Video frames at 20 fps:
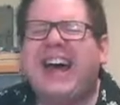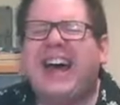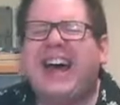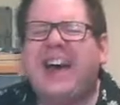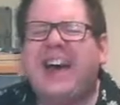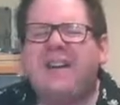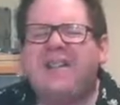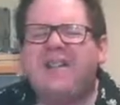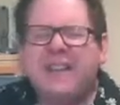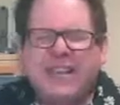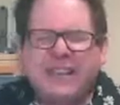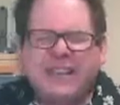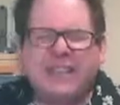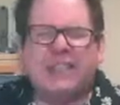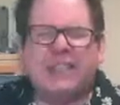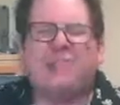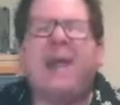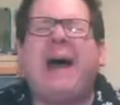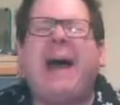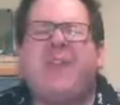have to
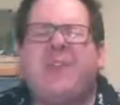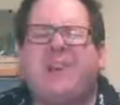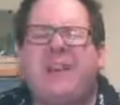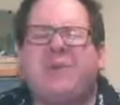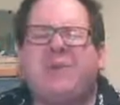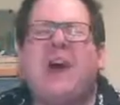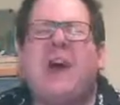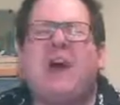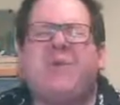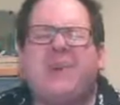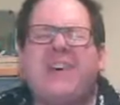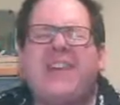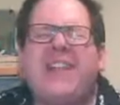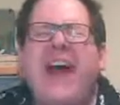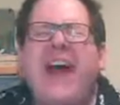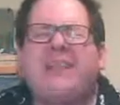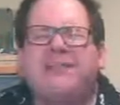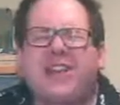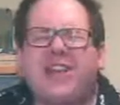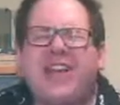spell that word
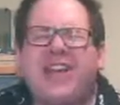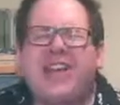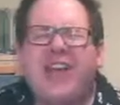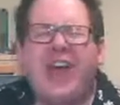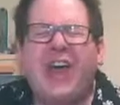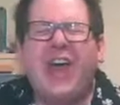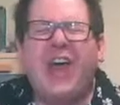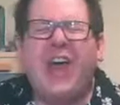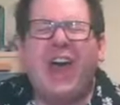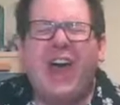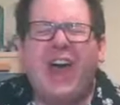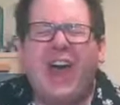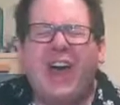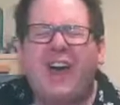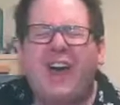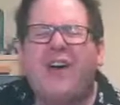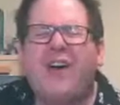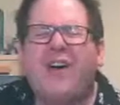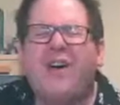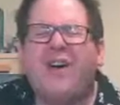without a U.
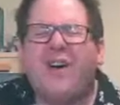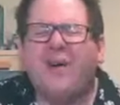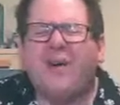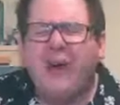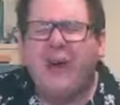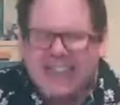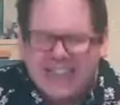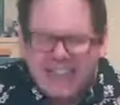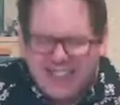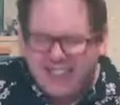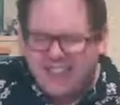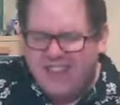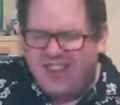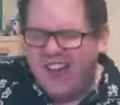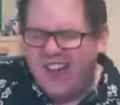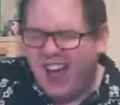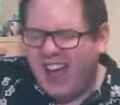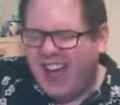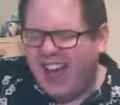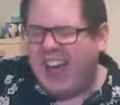
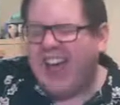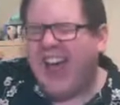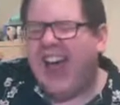That I